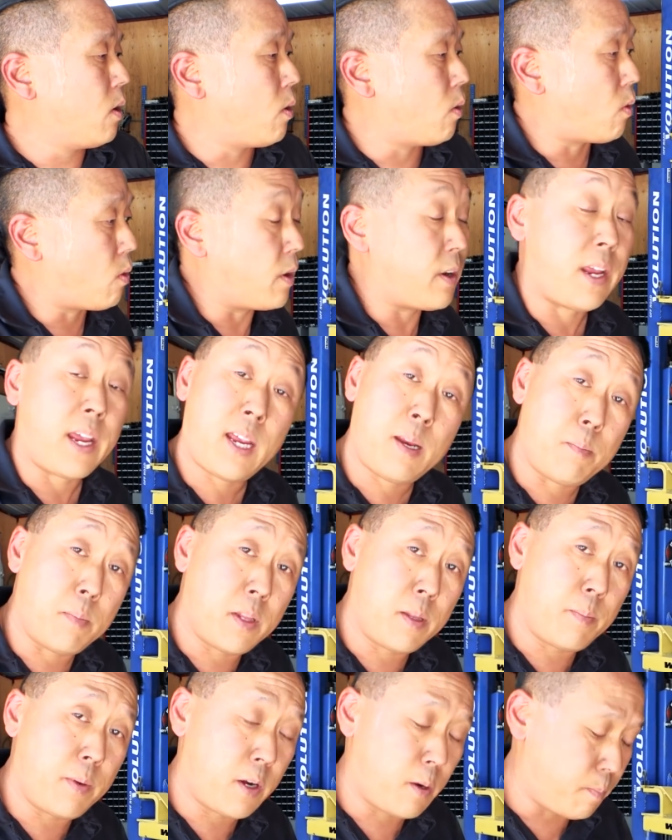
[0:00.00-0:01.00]
or an eight
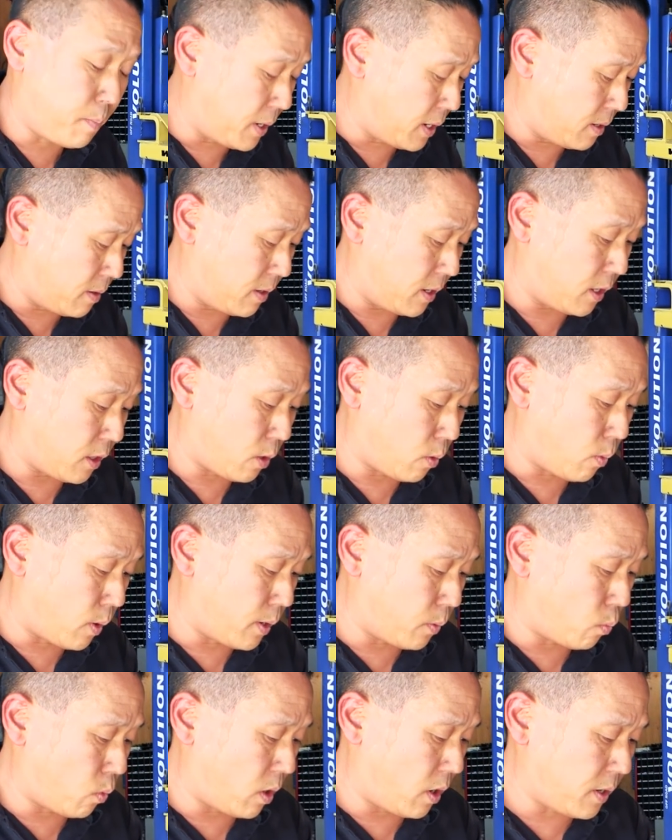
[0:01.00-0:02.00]
millimeter bit, either
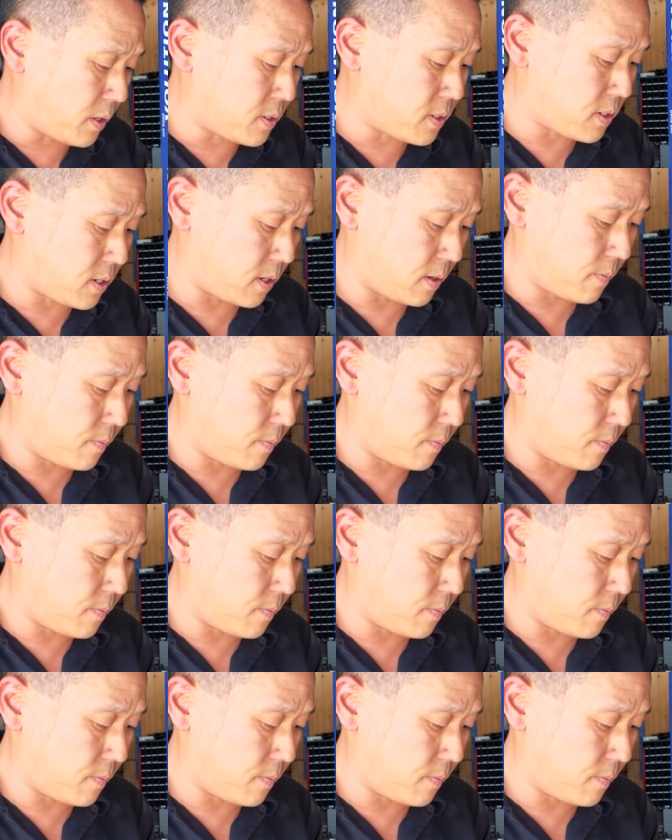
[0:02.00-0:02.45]
one works,